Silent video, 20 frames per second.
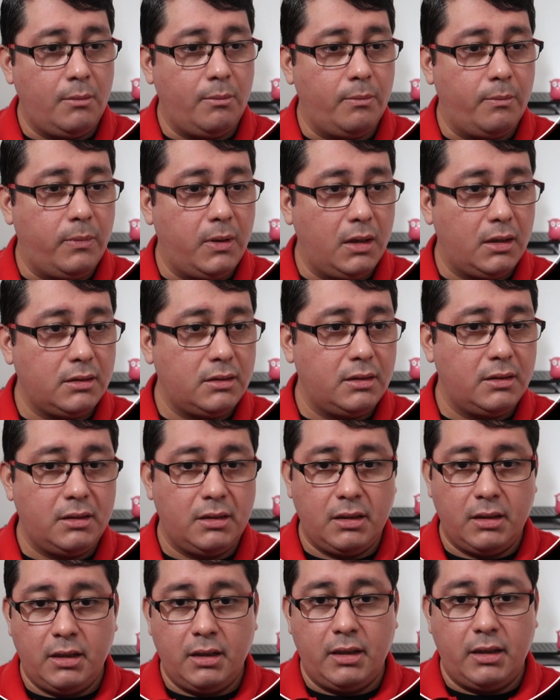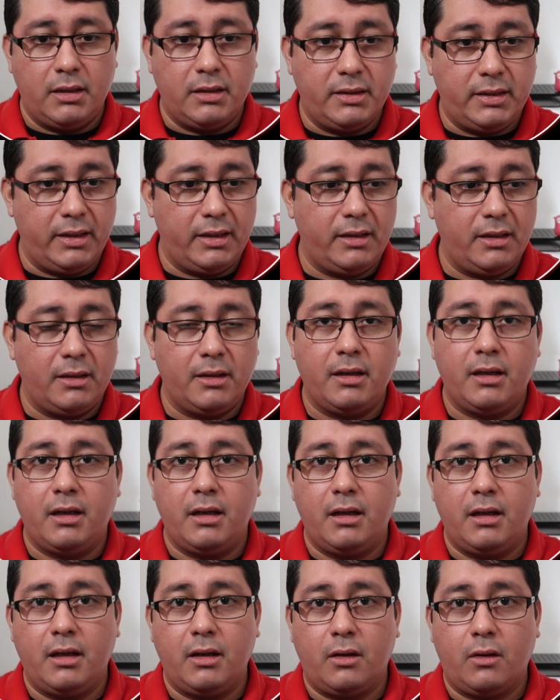but the
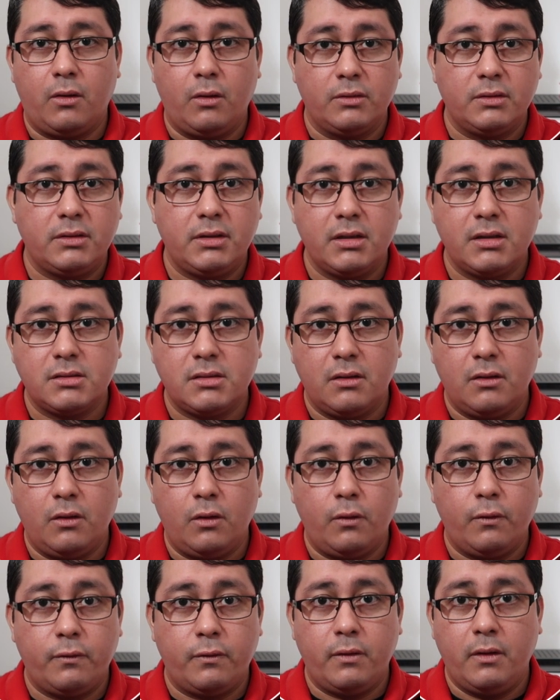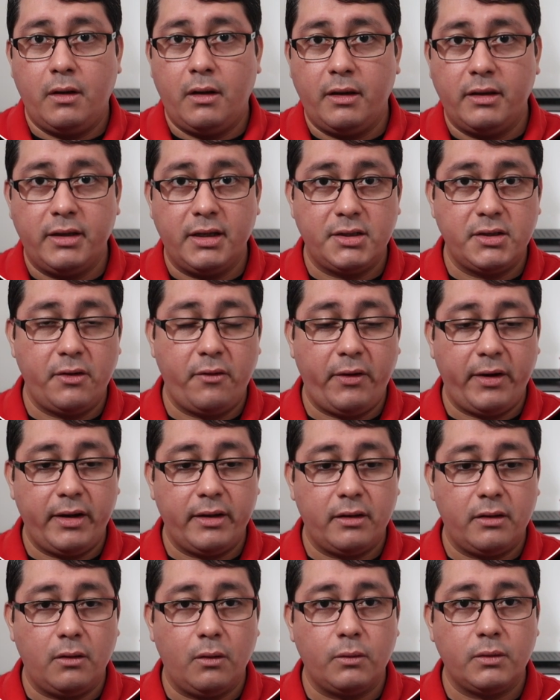context of the
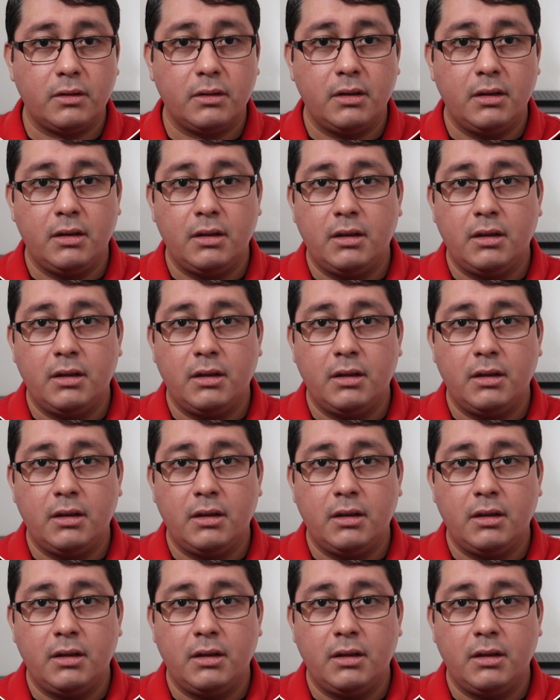generated code,